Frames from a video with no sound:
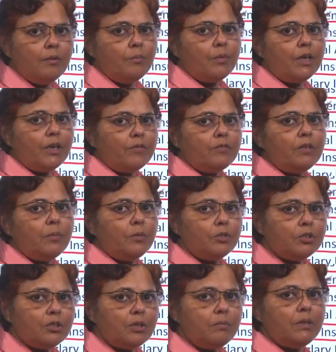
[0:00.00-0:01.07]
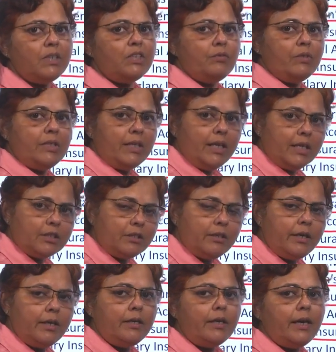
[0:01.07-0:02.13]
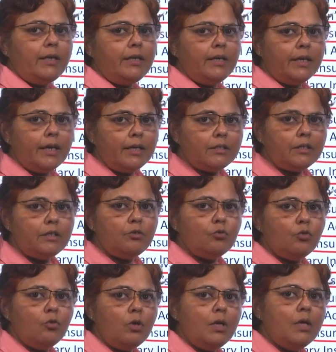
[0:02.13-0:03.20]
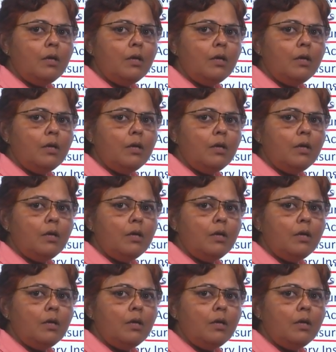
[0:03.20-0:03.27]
but if the person meets with an accident and he gets into